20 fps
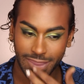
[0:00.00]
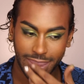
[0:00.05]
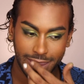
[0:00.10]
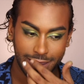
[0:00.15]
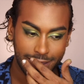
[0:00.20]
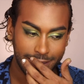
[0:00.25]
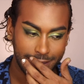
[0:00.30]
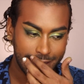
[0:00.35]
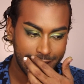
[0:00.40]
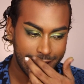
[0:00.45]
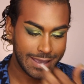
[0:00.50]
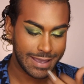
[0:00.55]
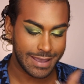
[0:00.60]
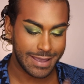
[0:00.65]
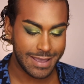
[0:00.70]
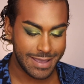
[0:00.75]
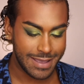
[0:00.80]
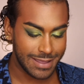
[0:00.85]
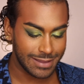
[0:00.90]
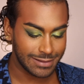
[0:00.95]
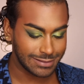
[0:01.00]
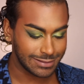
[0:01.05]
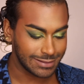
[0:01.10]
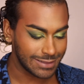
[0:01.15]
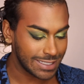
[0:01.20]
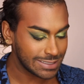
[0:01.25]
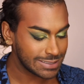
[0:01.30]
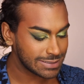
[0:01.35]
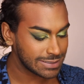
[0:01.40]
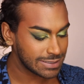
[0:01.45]

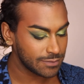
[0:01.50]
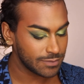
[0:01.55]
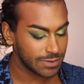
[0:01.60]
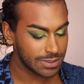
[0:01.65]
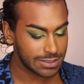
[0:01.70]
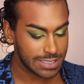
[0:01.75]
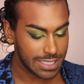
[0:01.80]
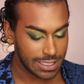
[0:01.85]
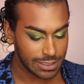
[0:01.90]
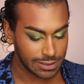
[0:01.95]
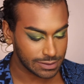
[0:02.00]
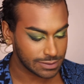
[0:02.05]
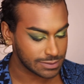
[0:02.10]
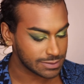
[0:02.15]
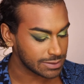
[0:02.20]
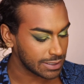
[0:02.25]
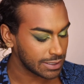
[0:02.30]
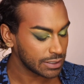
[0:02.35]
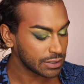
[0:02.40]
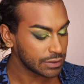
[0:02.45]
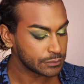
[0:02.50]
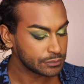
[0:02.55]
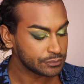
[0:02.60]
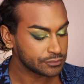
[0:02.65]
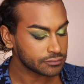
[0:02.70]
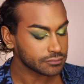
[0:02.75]
Let's see what that looks like.